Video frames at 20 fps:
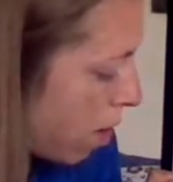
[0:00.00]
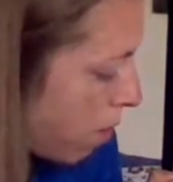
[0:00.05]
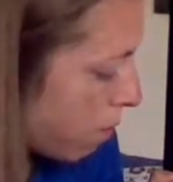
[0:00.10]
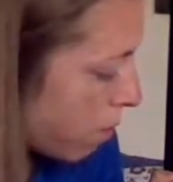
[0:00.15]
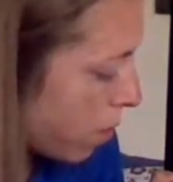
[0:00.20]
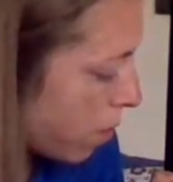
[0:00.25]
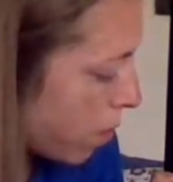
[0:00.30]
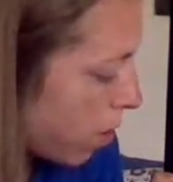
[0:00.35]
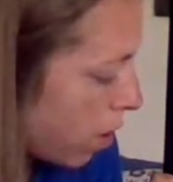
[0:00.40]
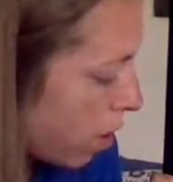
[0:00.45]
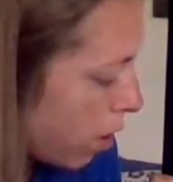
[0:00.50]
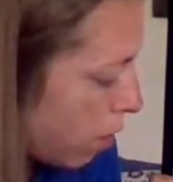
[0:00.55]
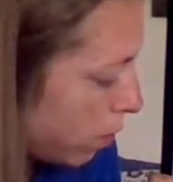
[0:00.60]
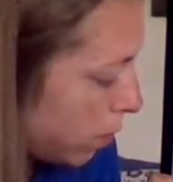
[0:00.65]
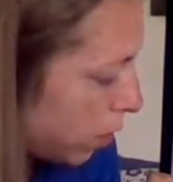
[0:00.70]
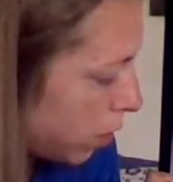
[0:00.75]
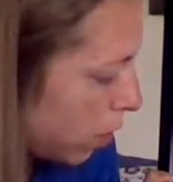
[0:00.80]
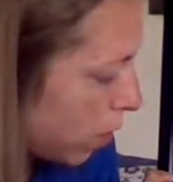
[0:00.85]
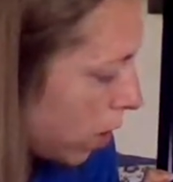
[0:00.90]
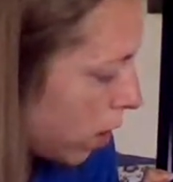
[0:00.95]
The
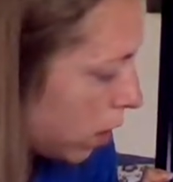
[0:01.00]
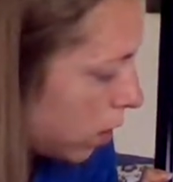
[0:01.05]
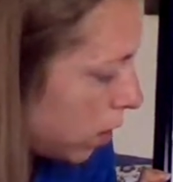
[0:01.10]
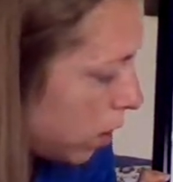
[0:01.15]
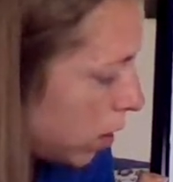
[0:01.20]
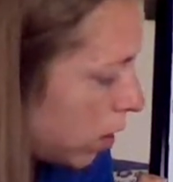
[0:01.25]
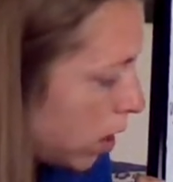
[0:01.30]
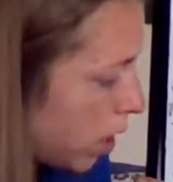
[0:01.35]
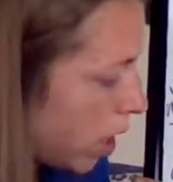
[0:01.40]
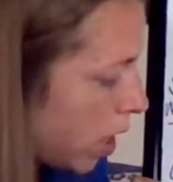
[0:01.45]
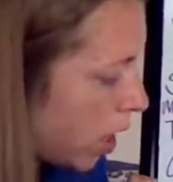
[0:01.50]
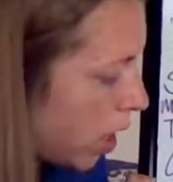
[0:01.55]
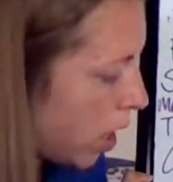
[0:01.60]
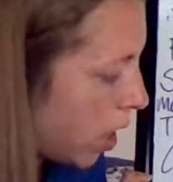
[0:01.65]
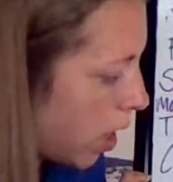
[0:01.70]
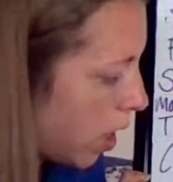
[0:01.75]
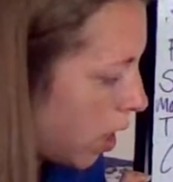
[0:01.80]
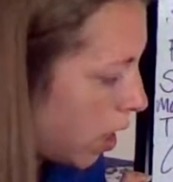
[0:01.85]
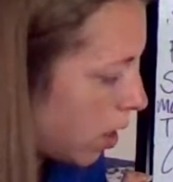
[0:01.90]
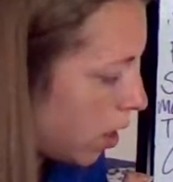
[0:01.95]
Mahomes go out to
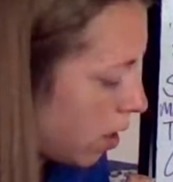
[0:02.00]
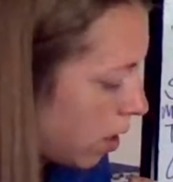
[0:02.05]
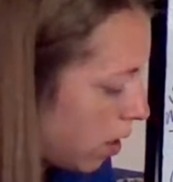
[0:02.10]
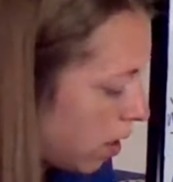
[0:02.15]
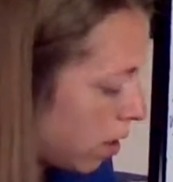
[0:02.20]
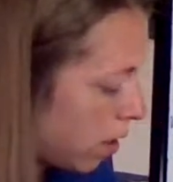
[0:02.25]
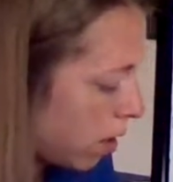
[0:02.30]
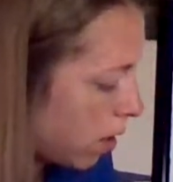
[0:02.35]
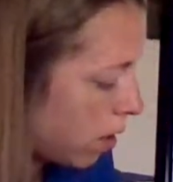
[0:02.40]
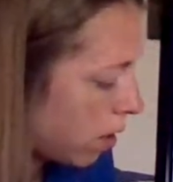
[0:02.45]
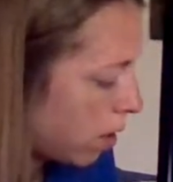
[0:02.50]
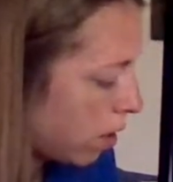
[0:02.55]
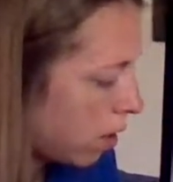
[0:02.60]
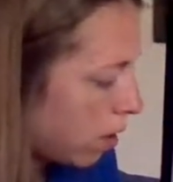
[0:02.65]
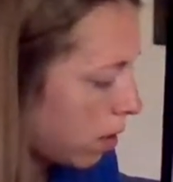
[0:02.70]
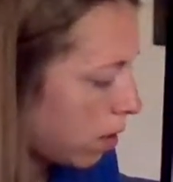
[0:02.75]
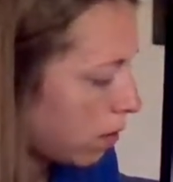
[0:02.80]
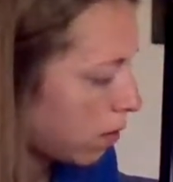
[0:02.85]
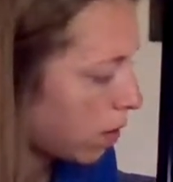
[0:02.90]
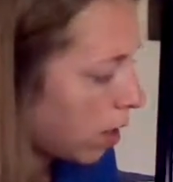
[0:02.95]
10.
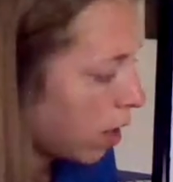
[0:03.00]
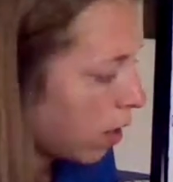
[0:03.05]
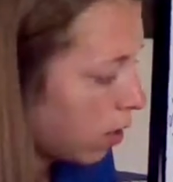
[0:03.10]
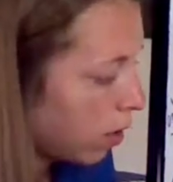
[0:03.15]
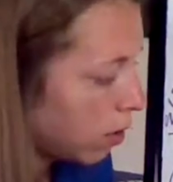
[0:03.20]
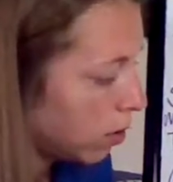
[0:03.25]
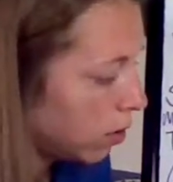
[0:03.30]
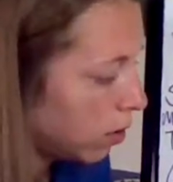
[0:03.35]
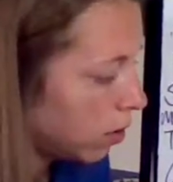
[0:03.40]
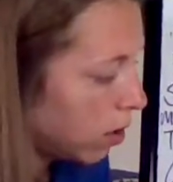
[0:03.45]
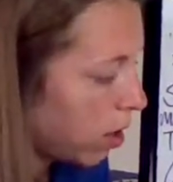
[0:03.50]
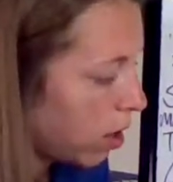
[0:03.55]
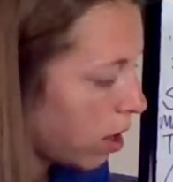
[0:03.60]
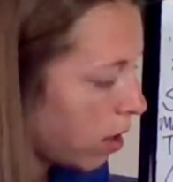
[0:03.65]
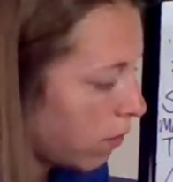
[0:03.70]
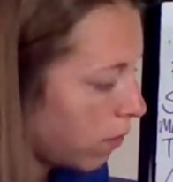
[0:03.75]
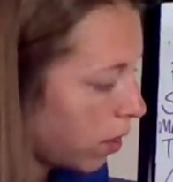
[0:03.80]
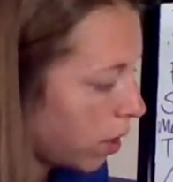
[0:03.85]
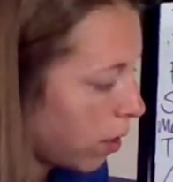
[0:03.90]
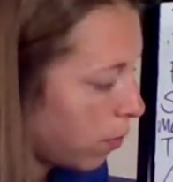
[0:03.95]
That is
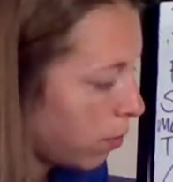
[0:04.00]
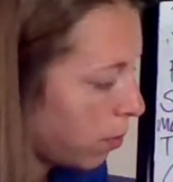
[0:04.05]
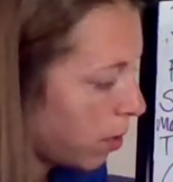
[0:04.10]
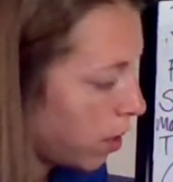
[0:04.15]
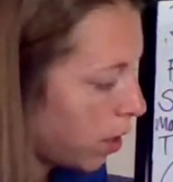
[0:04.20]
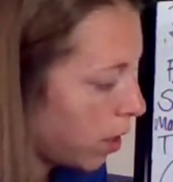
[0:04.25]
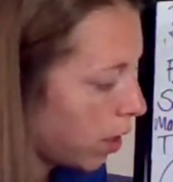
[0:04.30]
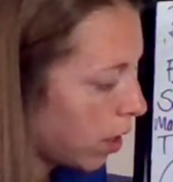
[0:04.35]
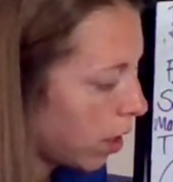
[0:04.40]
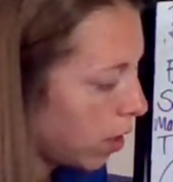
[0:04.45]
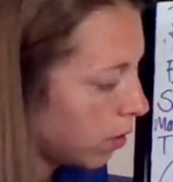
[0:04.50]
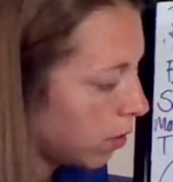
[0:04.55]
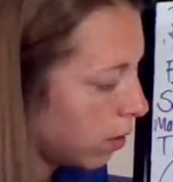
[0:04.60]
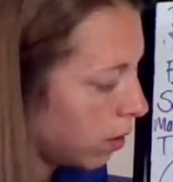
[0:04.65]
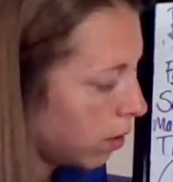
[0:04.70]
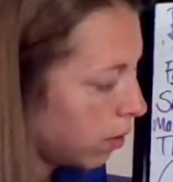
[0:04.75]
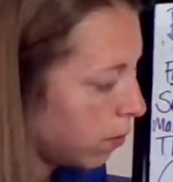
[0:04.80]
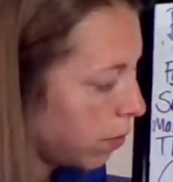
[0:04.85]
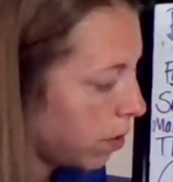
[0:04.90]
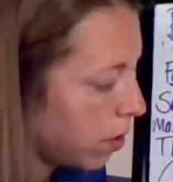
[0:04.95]
not very pretty, guys.
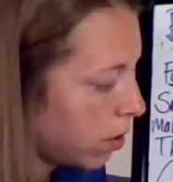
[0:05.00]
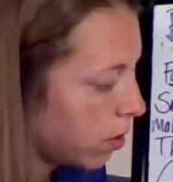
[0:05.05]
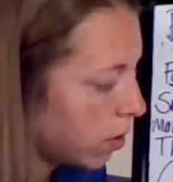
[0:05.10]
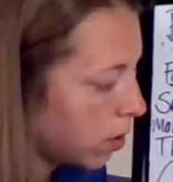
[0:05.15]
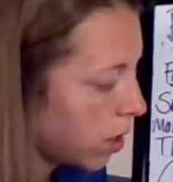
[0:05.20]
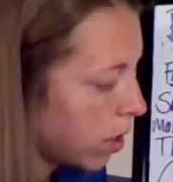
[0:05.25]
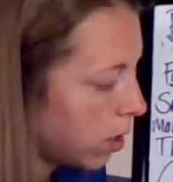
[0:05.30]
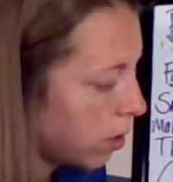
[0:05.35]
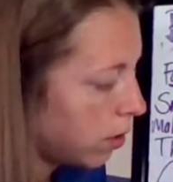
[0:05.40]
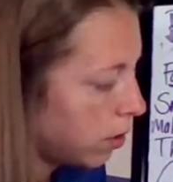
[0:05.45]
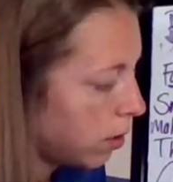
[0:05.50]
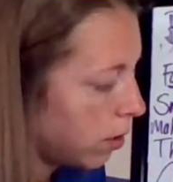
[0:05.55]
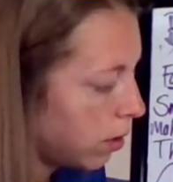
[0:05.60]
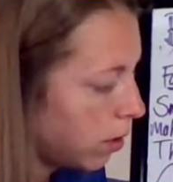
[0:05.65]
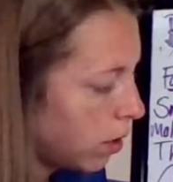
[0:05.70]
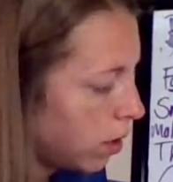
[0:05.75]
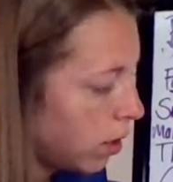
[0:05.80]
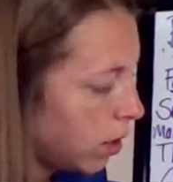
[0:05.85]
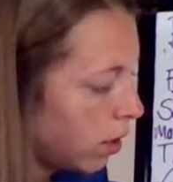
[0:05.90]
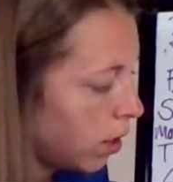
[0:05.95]
I apologize.
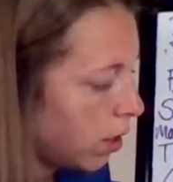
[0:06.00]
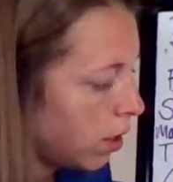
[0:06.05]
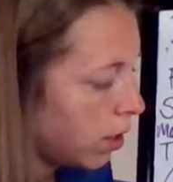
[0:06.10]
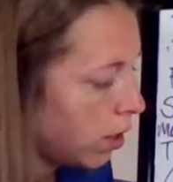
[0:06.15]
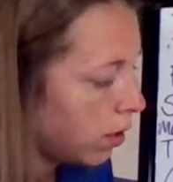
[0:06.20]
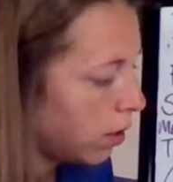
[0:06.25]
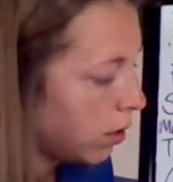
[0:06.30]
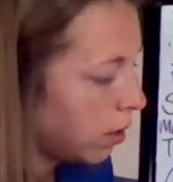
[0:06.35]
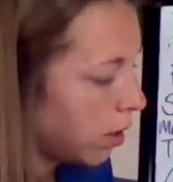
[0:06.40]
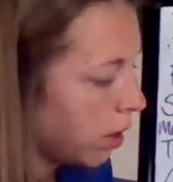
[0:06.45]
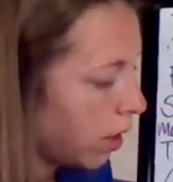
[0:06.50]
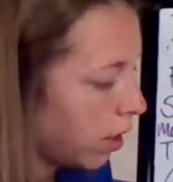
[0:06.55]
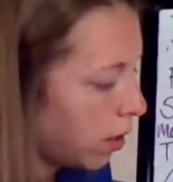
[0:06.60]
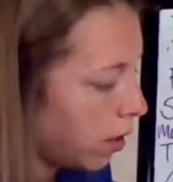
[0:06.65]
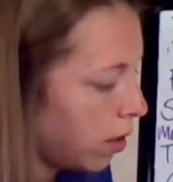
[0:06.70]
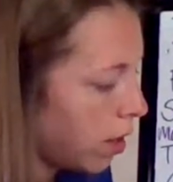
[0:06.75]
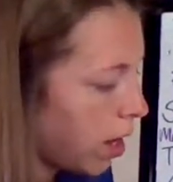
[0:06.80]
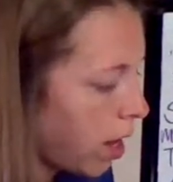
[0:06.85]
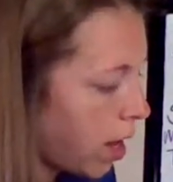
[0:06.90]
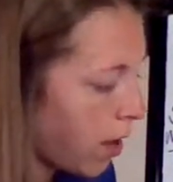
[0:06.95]
Like
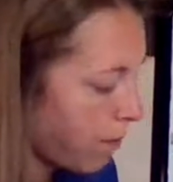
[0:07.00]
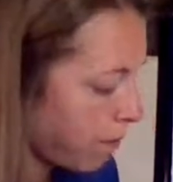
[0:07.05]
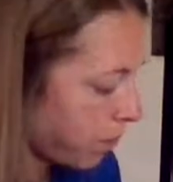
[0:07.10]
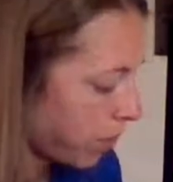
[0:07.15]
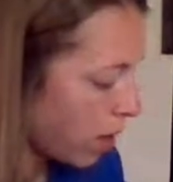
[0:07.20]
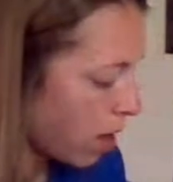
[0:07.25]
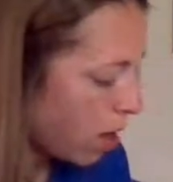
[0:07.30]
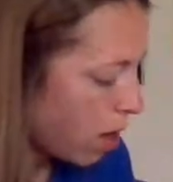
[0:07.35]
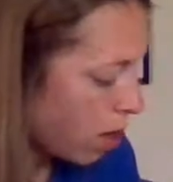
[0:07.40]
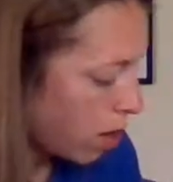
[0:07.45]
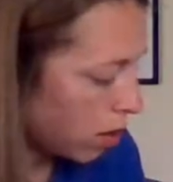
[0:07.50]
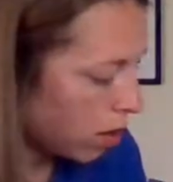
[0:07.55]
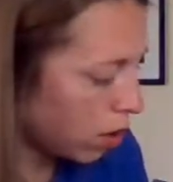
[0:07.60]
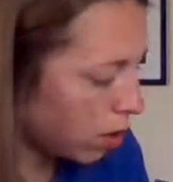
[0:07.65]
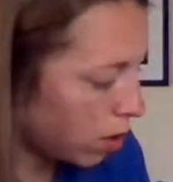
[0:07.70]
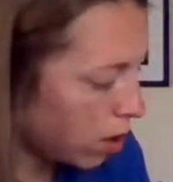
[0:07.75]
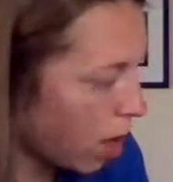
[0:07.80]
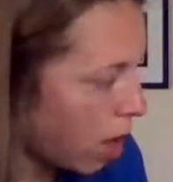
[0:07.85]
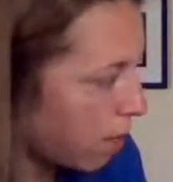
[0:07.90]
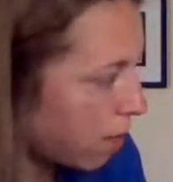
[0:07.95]
that. The
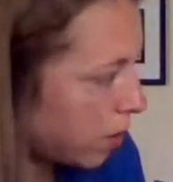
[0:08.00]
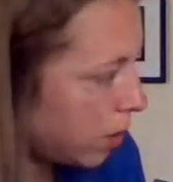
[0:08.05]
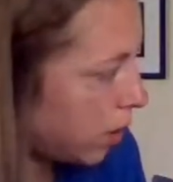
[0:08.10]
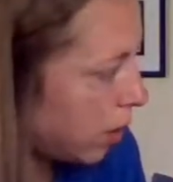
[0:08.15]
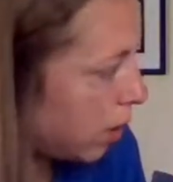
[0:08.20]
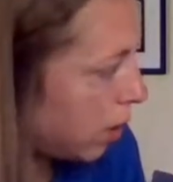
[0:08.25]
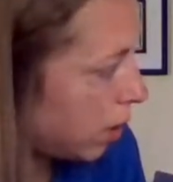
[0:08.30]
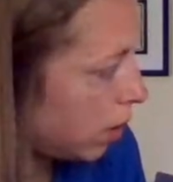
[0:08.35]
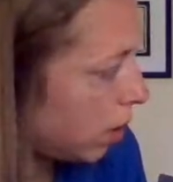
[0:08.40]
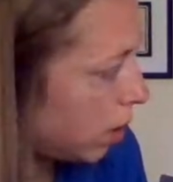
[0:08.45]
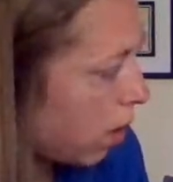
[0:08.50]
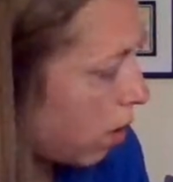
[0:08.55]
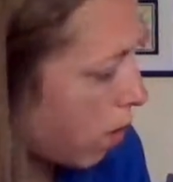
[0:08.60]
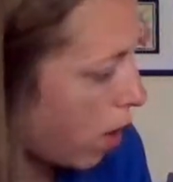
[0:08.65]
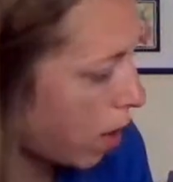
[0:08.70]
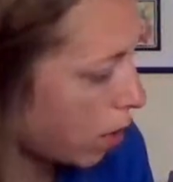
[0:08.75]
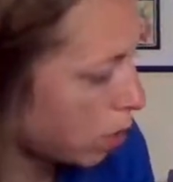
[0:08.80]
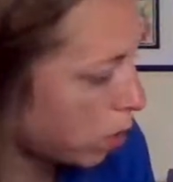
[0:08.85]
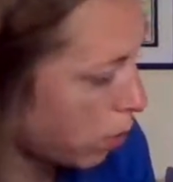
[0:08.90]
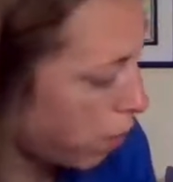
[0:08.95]
Thomases go
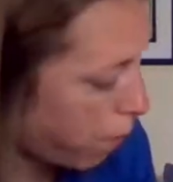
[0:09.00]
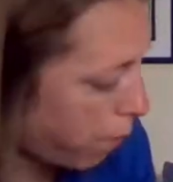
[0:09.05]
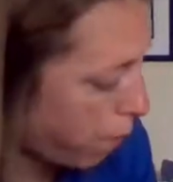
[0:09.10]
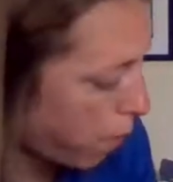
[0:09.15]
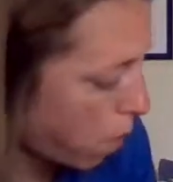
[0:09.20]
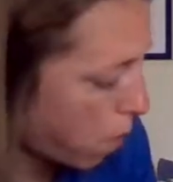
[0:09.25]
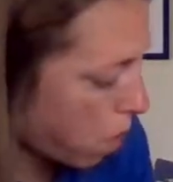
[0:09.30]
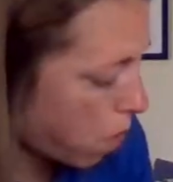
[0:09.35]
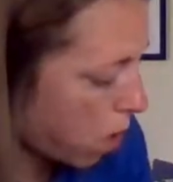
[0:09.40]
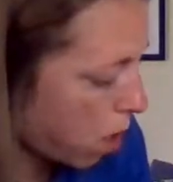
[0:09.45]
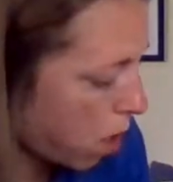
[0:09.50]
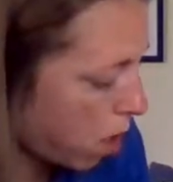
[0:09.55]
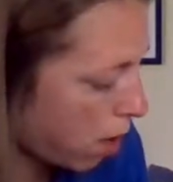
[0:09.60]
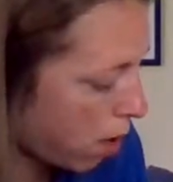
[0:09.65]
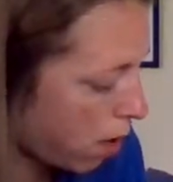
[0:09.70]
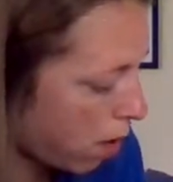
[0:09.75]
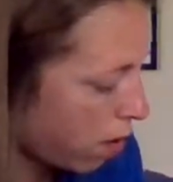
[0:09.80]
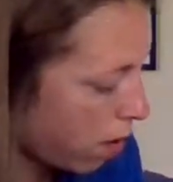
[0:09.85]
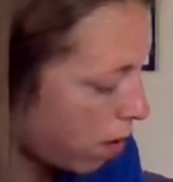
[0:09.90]
out to 4.